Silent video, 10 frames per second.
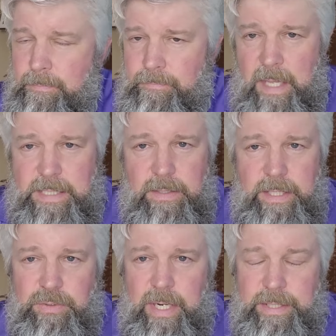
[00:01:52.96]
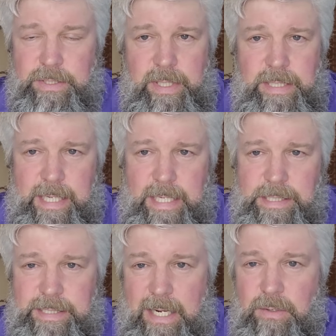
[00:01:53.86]
That's how they track the
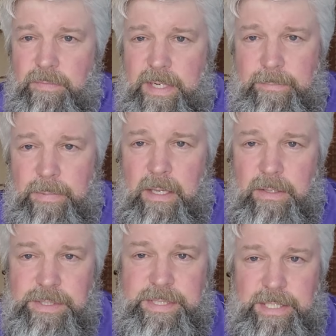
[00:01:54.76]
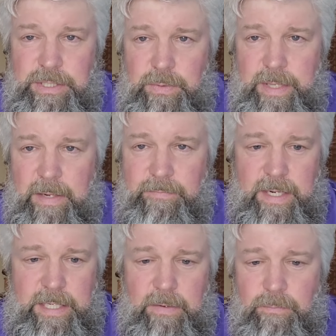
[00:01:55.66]
transactions. I don't know of any others that do that.
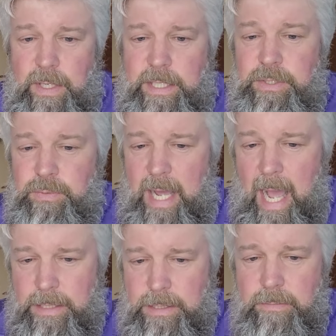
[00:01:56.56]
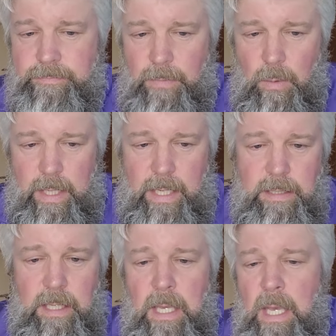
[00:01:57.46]
Fannie and Freddie do not. Okay.
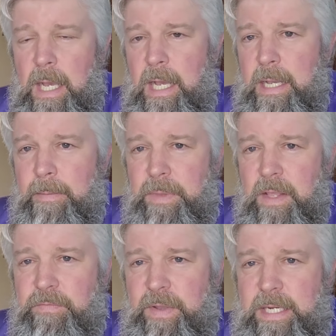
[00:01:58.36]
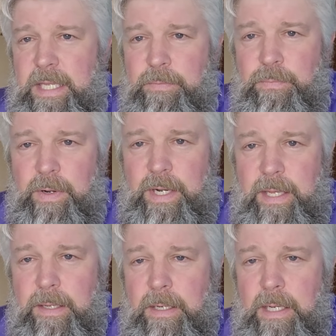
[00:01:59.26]
Fannie and
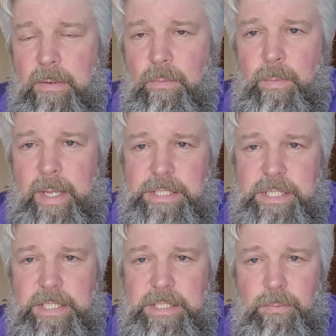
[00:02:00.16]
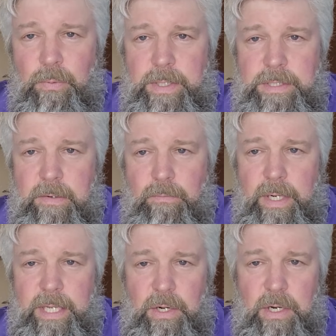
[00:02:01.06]
Freddie, when we actually get to the point of
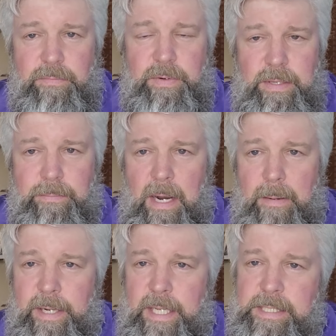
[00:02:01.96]
writing an offer on the property,